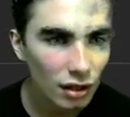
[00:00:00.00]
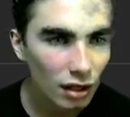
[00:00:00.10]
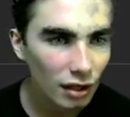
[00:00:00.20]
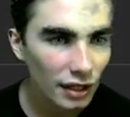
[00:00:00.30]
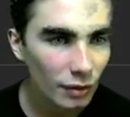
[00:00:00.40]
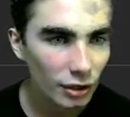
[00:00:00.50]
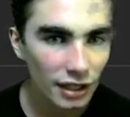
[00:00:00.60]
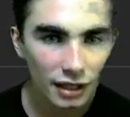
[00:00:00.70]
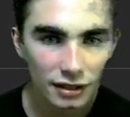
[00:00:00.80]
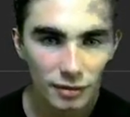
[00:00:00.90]
our network
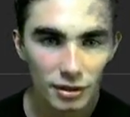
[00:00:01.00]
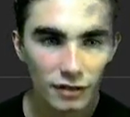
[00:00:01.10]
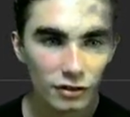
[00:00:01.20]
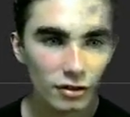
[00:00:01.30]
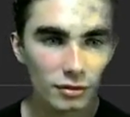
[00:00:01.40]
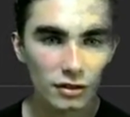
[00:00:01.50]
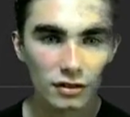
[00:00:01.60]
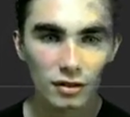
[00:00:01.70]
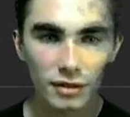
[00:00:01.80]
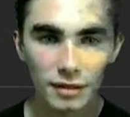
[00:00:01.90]
activity for some reason.
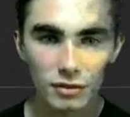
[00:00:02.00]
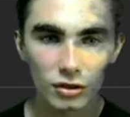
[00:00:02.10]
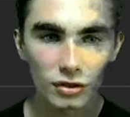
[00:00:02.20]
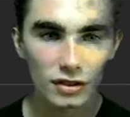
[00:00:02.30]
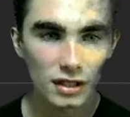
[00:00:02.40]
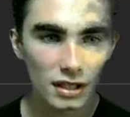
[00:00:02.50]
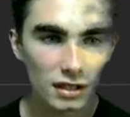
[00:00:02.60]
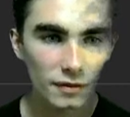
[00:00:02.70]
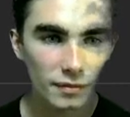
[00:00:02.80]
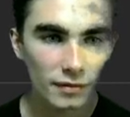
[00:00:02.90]
Sometimes you'll see
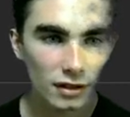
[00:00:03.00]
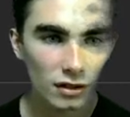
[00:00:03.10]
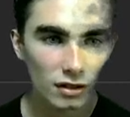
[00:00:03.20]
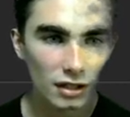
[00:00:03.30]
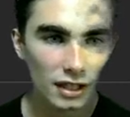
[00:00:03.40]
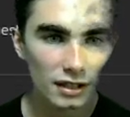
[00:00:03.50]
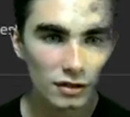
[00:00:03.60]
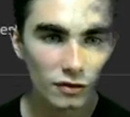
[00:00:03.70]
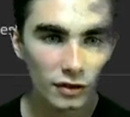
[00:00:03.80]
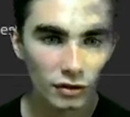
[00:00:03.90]
you can add these
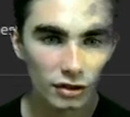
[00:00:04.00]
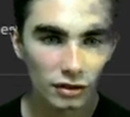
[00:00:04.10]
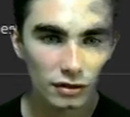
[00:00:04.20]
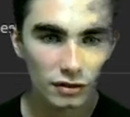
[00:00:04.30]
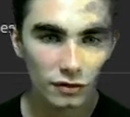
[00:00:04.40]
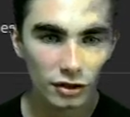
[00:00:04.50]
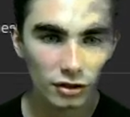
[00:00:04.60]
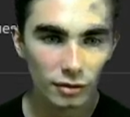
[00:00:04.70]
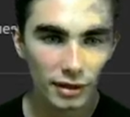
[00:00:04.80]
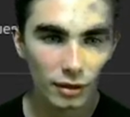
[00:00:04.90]
filters and filter
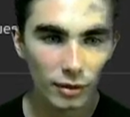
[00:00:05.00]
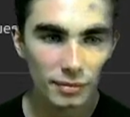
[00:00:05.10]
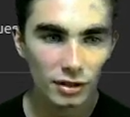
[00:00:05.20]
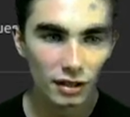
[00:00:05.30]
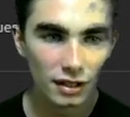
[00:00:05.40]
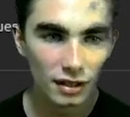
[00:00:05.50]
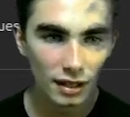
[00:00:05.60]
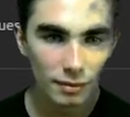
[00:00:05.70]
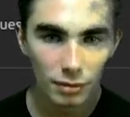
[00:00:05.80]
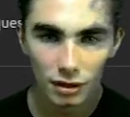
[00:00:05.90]
by WebSocket type,